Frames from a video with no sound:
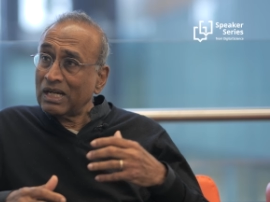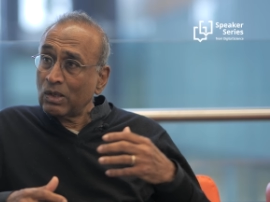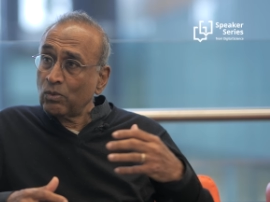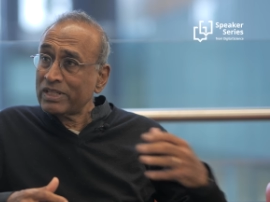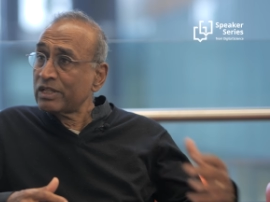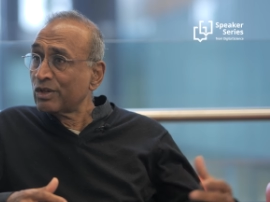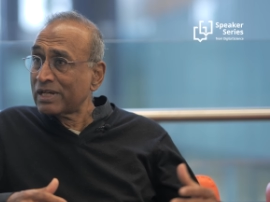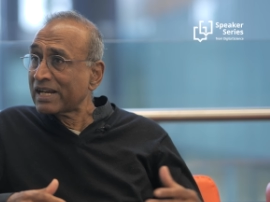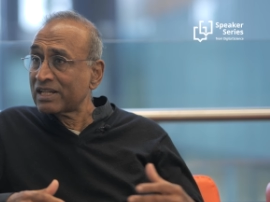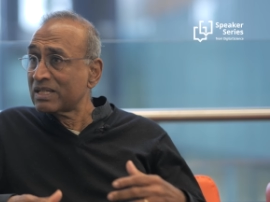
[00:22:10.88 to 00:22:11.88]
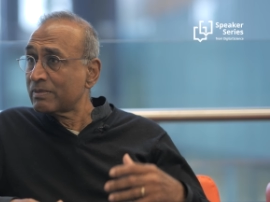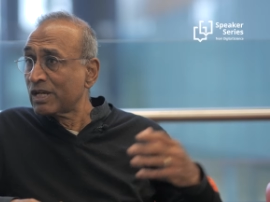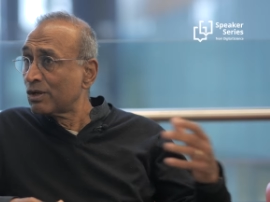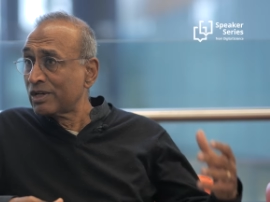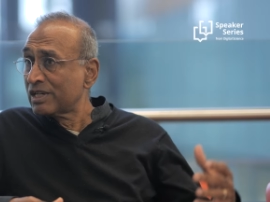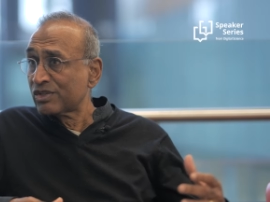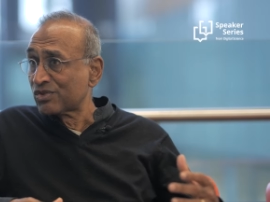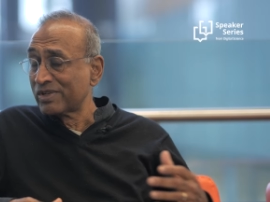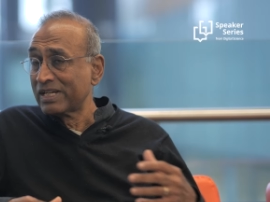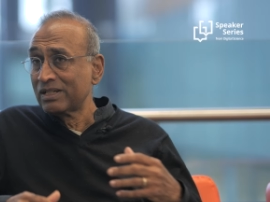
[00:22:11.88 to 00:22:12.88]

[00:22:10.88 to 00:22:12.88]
uh, whether you're in academia or industry.